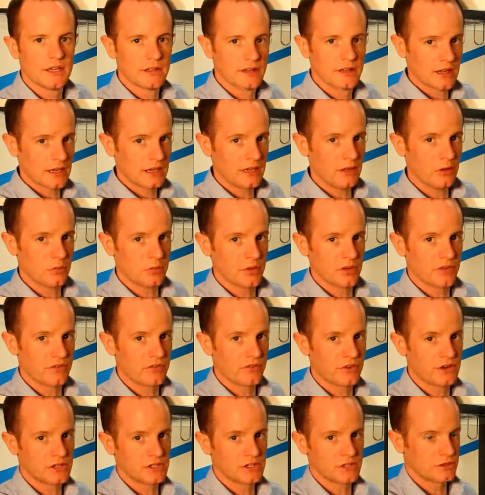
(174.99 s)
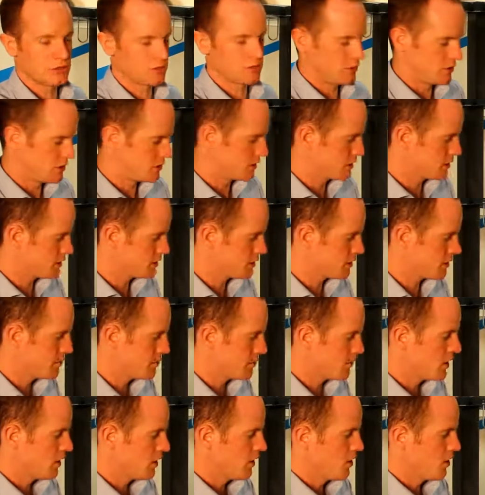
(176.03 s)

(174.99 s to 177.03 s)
like a little bit of friction through the system,